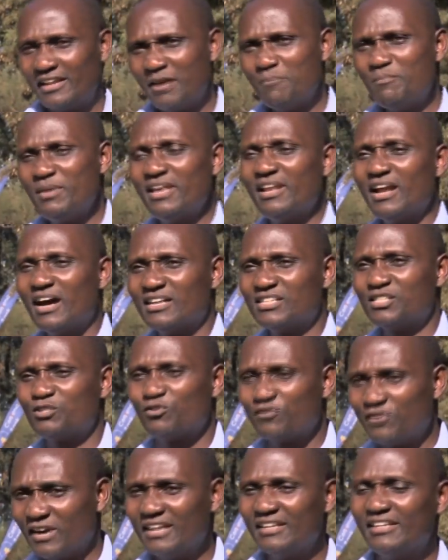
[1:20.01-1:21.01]
the
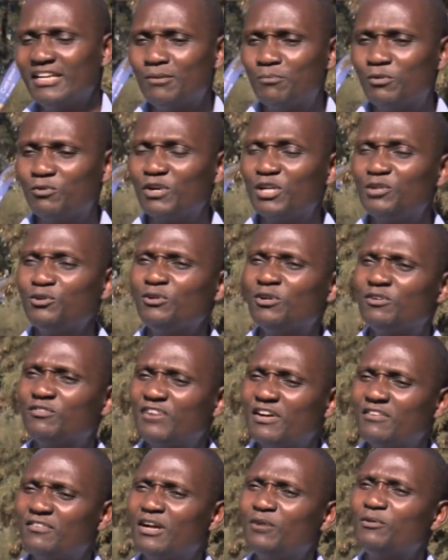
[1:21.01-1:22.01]
millers to fund them with
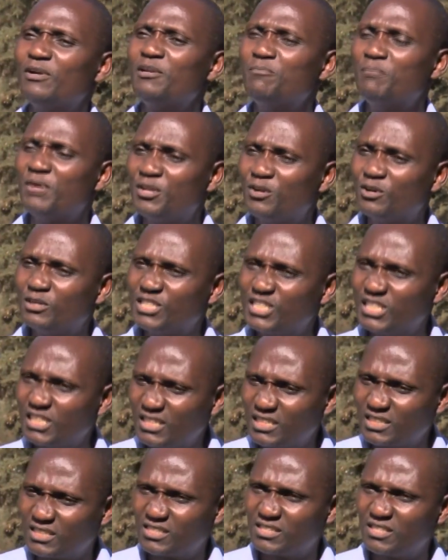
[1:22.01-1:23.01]
500 million
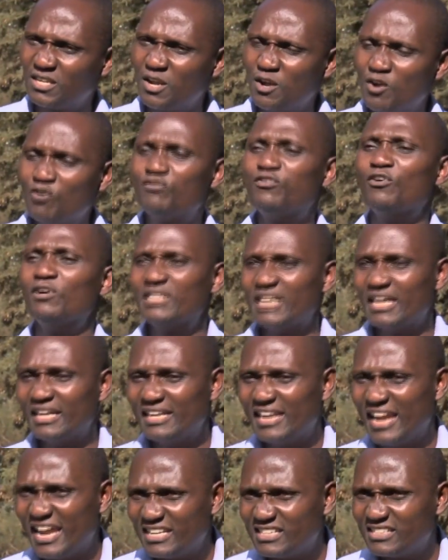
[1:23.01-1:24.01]
shillings for
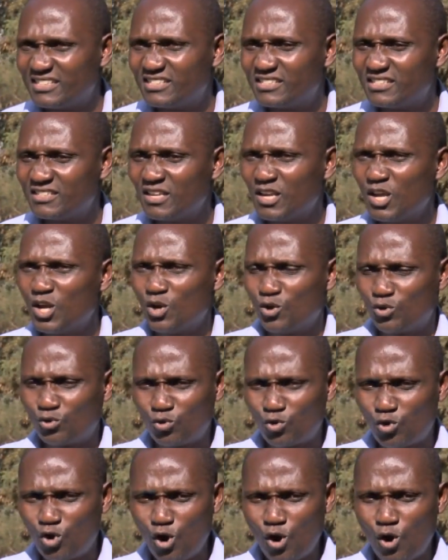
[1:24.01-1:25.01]
10 days
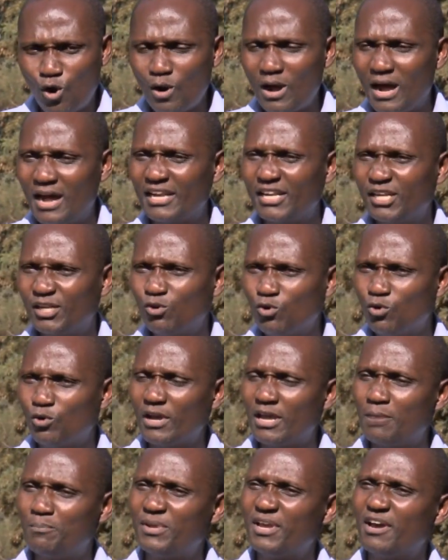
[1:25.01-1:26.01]
to go and
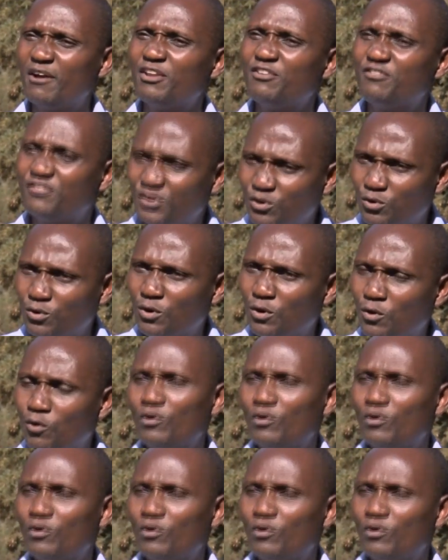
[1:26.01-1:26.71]
do a peer review